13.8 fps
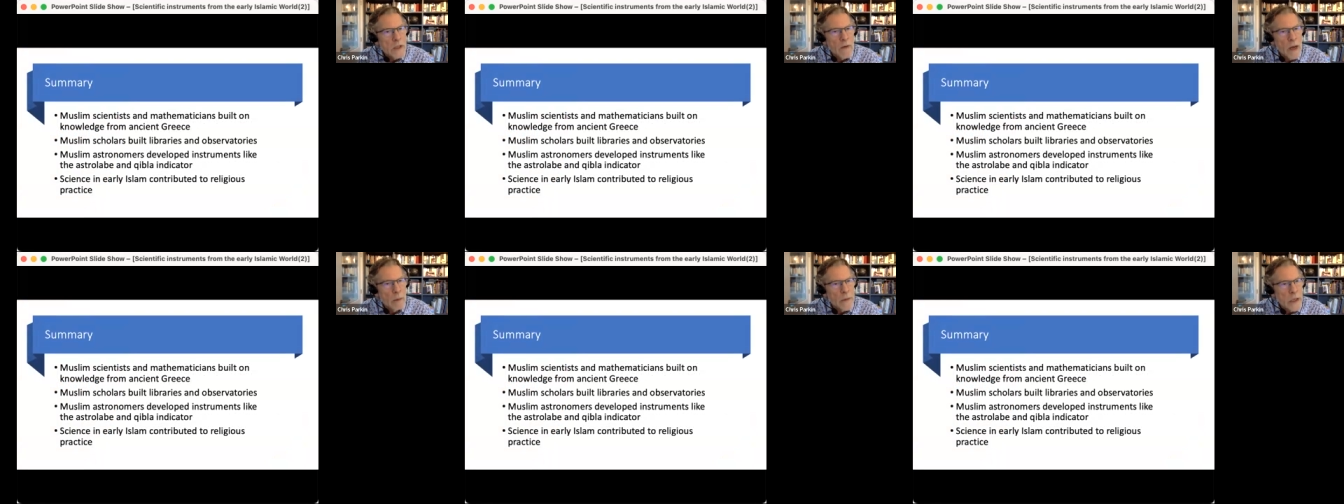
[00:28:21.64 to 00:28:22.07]

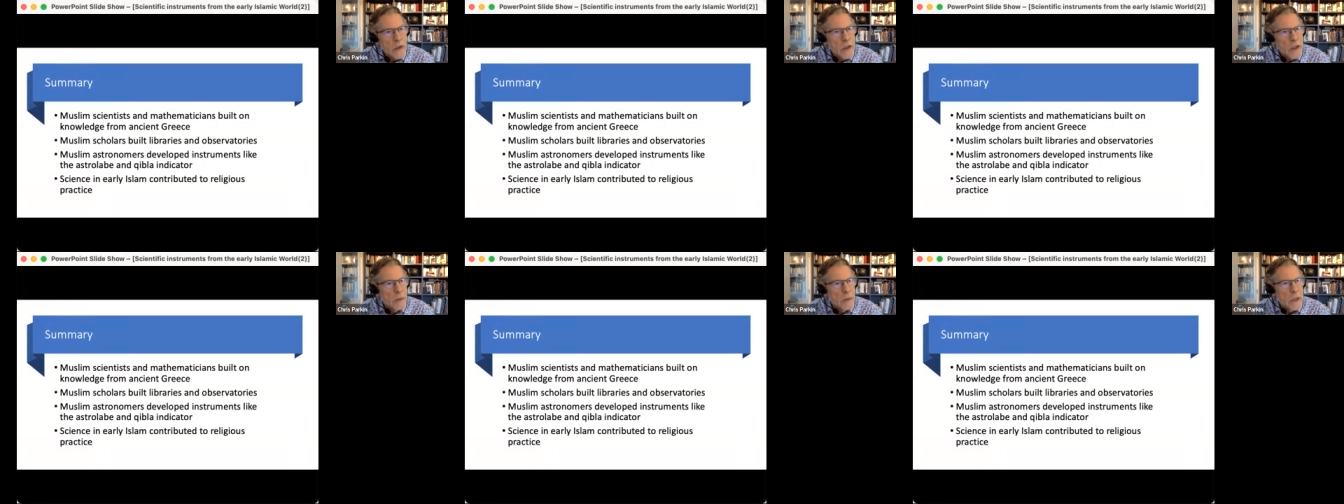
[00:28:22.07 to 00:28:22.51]
developed
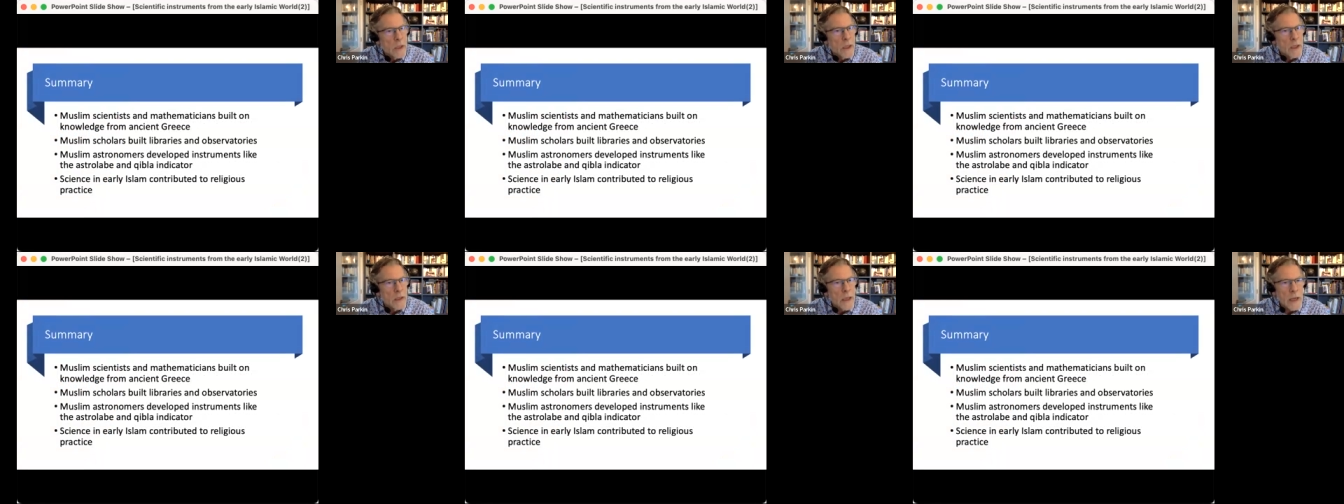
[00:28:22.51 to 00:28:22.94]
instruments
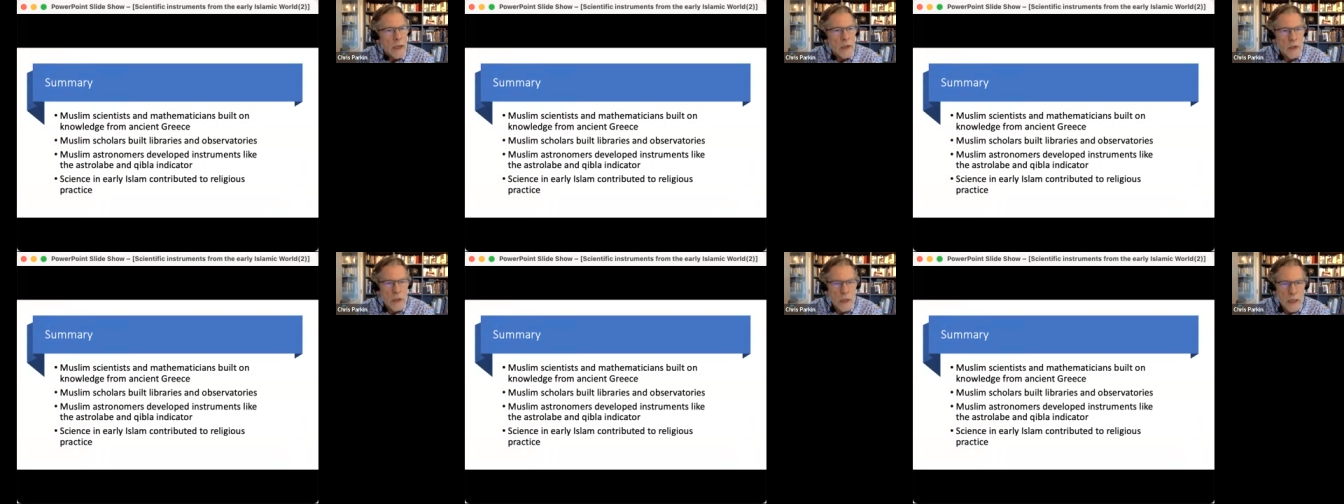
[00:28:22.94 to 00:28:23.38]
like the
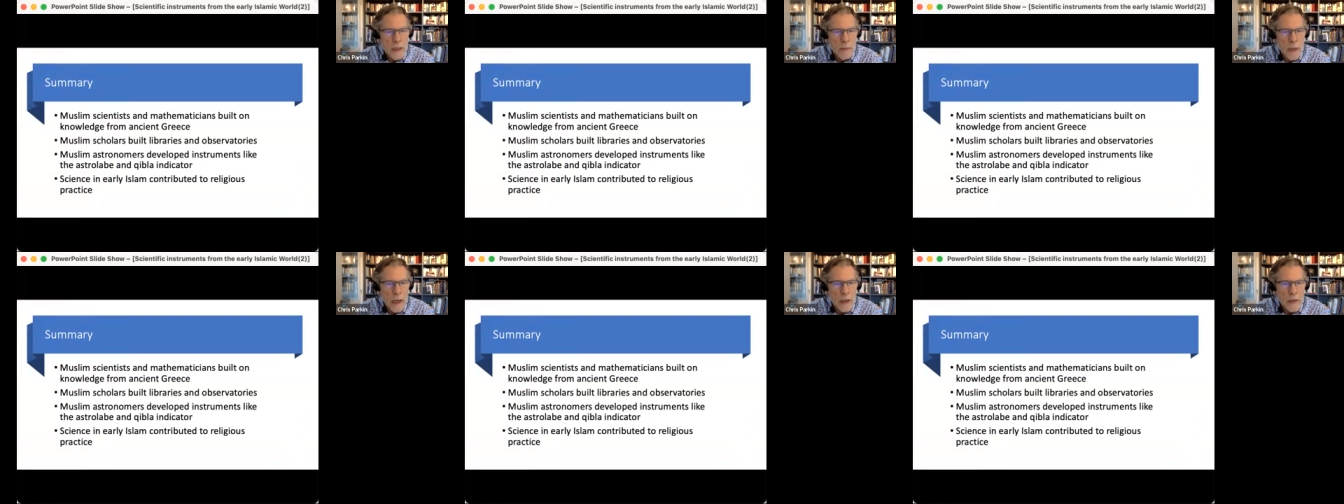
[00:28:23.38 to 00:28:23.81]

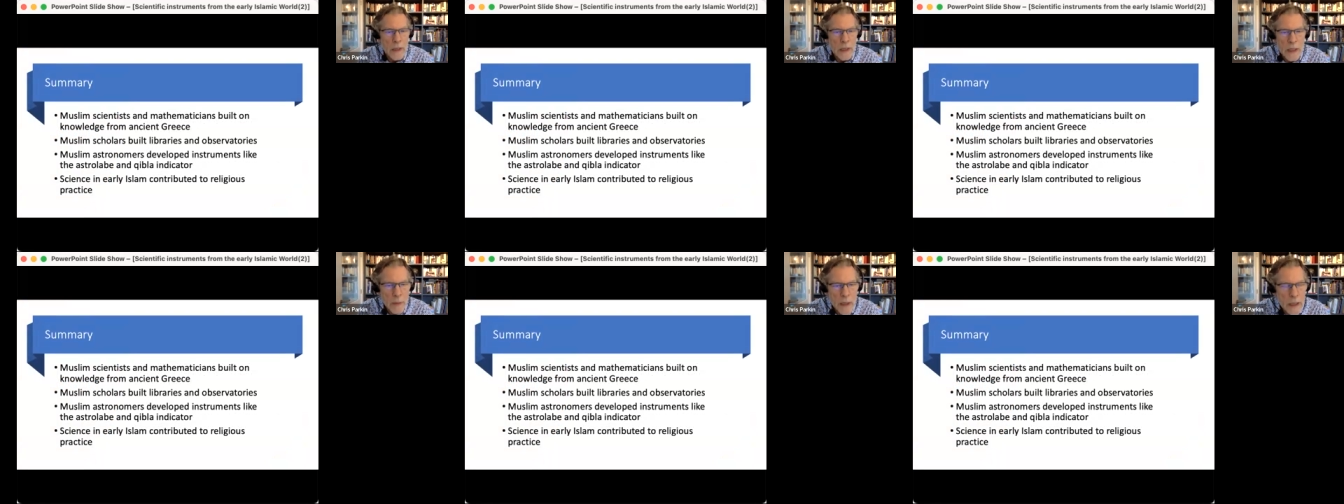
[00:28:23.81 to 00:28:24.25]
astrolabe and the
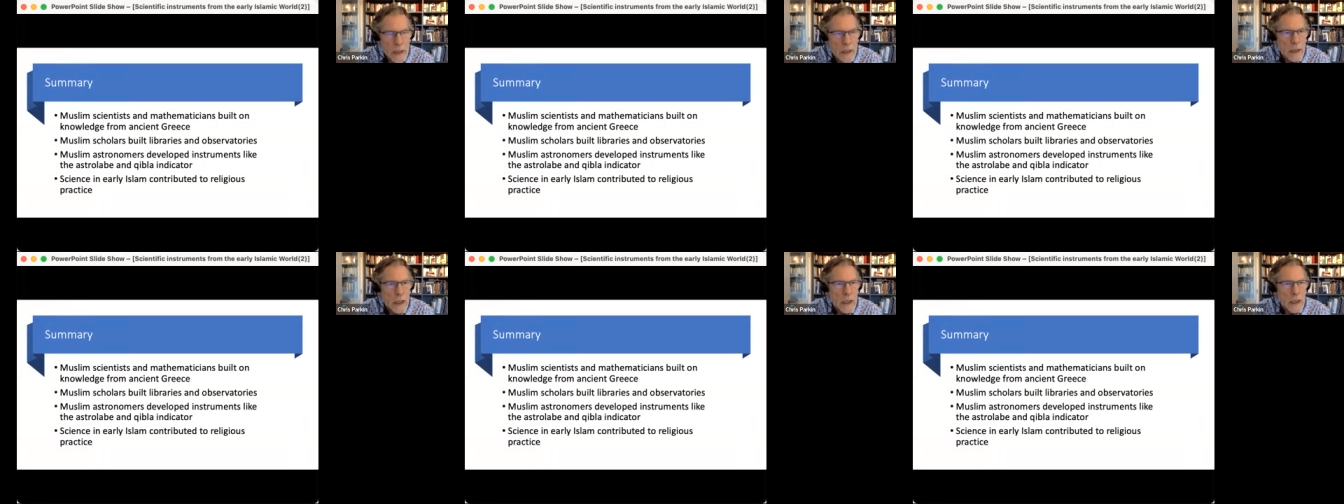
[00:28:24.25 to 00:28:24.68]
Qibla
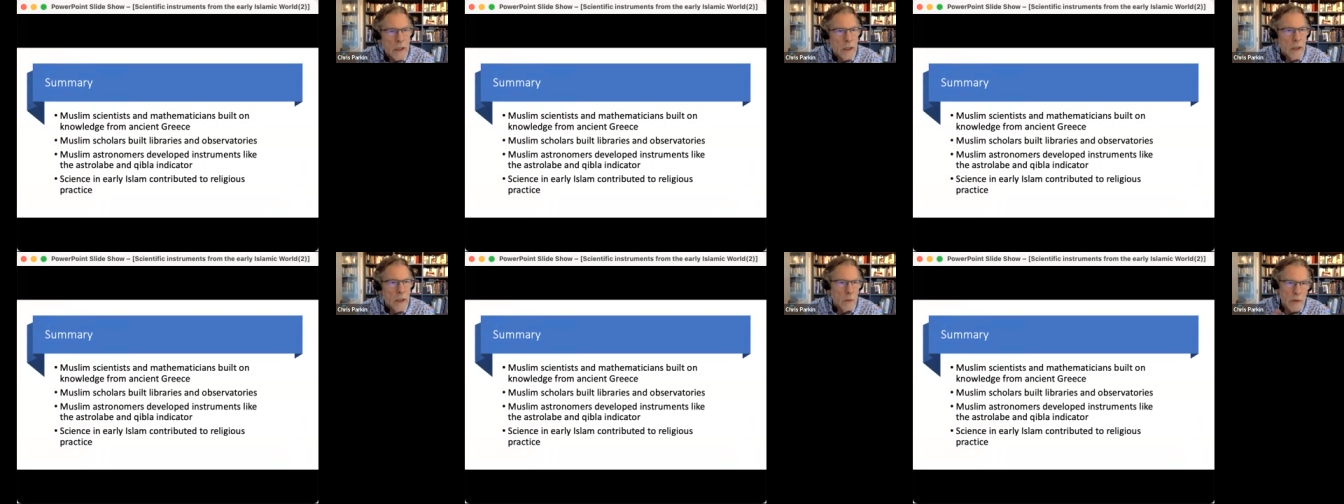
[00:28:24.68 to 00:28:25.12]

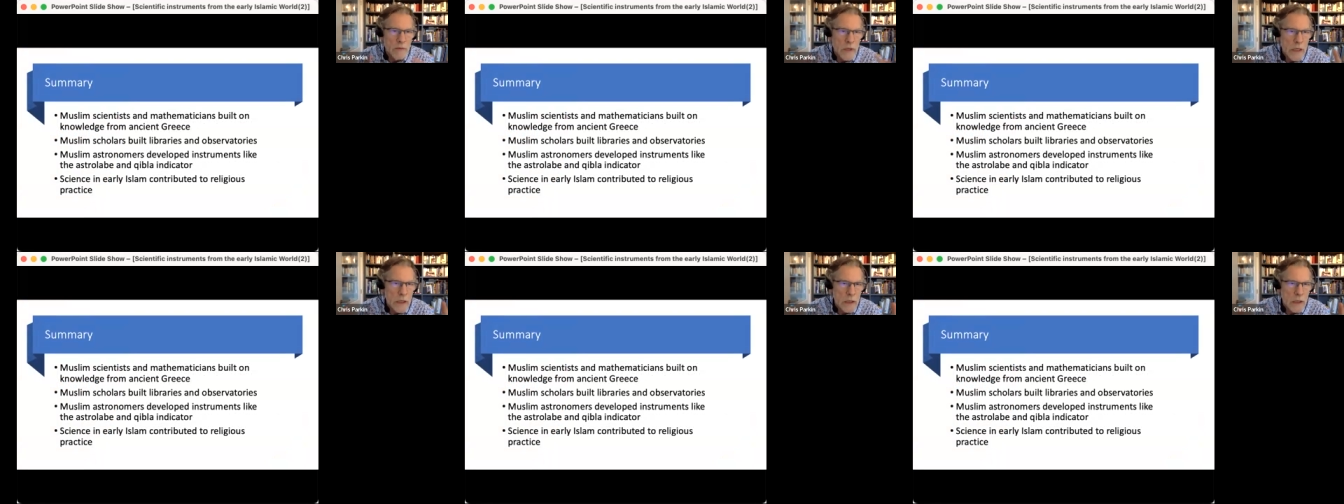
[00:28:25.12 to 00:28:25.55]
indicator that we've
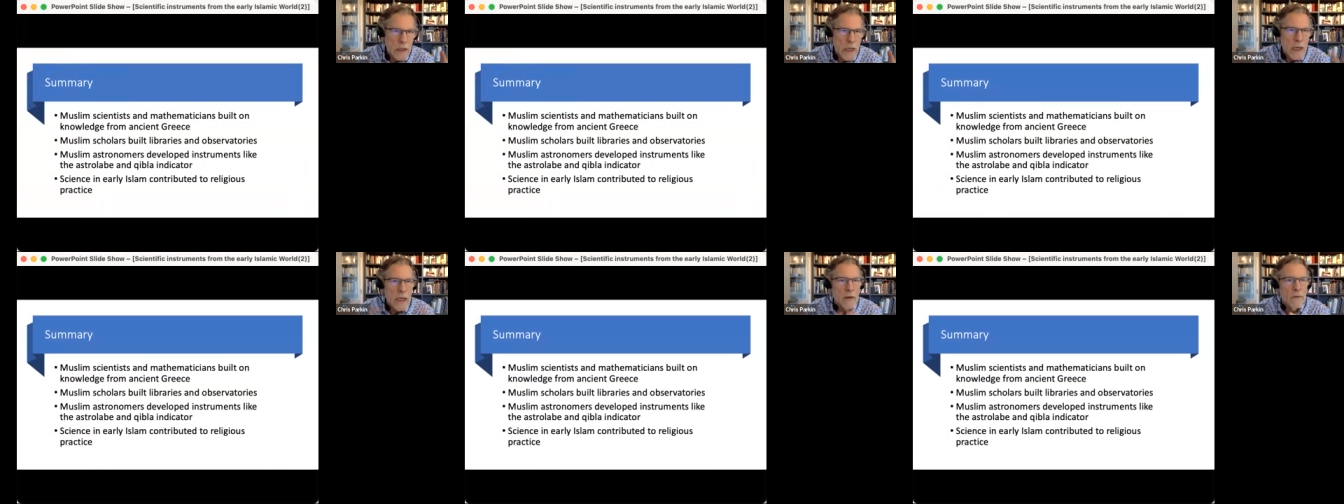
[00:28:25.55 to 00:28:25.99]
seen
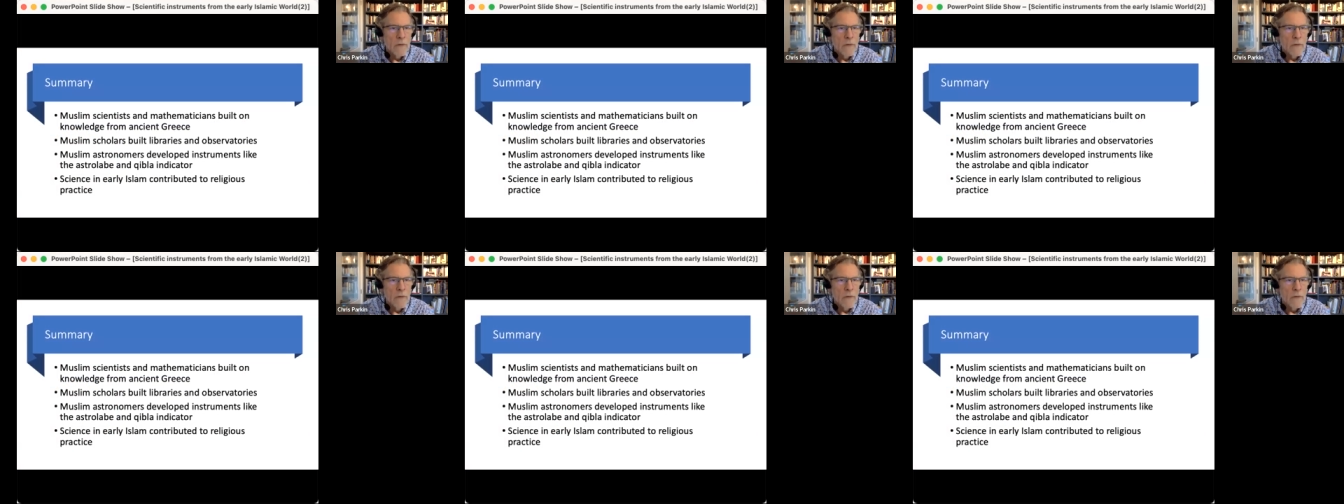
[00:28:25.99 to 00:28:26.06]
today